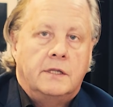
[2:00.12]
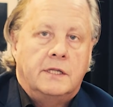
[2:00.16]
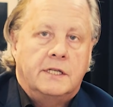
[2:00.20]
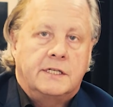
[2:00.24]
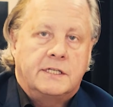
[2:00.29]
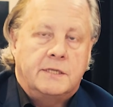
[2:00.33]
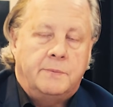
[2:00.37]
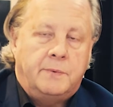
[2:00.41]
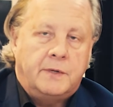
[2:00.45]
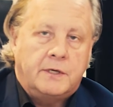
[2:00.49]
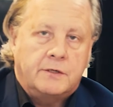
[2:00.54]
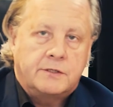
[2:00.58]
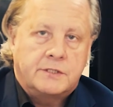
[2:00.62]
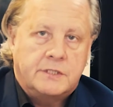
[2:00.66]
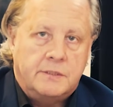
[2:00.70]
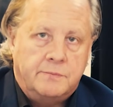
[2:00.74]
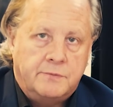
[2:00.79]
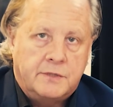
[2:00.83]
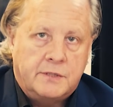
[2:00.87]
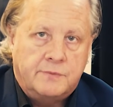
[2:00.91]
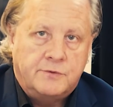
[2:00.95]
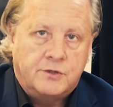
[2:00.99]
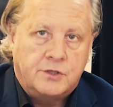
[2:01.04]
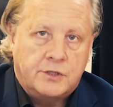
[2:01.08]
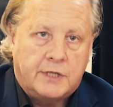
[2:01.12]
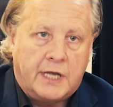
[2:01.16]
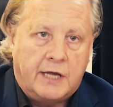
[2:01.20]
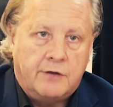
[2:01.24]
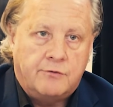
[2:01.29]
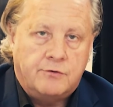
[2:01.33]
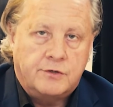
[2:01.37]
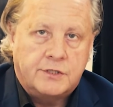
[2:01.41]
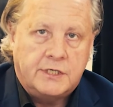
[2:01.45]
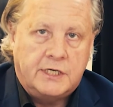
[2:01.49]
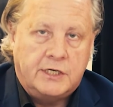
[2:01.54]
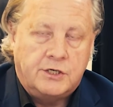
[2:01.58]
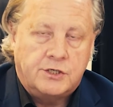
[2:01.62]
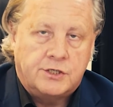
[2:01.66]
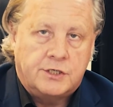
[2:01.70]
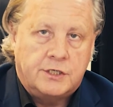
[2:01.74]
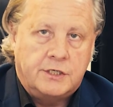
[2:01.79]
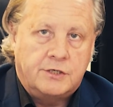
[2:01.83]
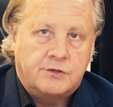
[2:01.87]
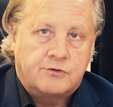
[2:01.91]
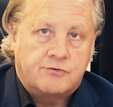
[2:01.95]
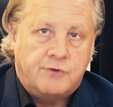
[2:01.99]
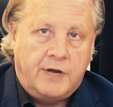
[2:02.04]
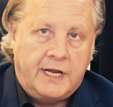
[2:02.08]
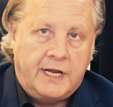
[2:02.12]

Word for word: The typical symptoms you get in rosacea is